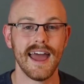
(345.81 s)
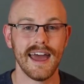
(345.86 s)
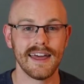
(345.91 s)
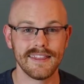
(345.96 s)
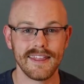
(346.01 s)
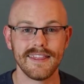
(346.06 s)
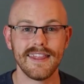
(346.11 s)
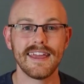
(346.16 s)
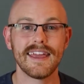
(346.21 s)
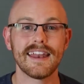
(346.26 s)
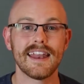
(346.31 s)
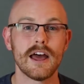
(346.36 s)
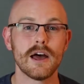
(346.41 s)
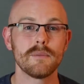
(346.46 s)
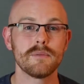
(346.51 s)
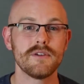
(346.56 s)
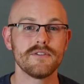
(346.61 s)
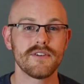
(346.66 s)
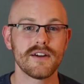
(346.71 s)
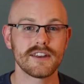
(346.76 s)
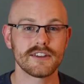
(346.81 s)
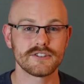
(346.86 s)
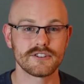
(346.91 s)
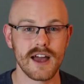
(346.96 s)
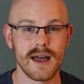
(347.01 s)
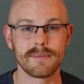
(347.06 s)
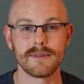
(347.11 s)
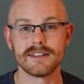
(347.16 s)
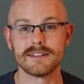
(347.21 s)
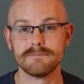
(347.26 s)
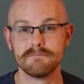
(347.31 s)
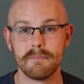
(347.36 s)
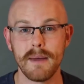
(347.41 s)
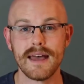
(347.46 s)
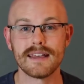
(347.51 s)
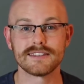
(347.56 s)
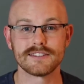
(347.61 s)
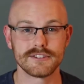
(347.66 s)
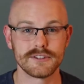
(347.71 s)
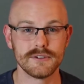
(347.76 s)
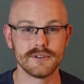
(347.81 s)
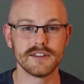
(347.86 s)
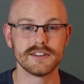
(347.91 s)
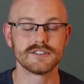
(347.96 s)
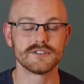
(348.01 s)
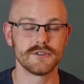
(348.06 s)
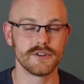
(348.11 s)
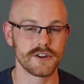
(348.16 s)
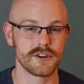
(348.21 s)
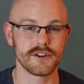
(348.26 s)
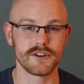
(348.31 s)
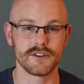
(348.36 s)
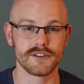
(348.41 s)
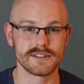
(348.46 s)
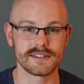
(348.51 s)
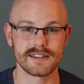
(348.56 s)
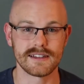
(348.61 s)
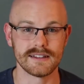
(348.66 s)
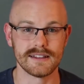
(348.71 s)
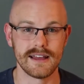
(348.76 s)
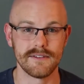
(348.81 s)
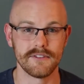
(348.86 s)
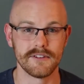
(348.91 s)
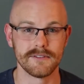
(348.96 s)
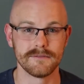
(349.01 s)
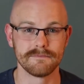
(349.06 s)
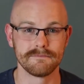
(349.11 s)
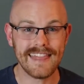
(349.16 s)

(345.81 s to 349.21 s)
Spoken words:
and then they can help you find a job that is best suited to your current skill level.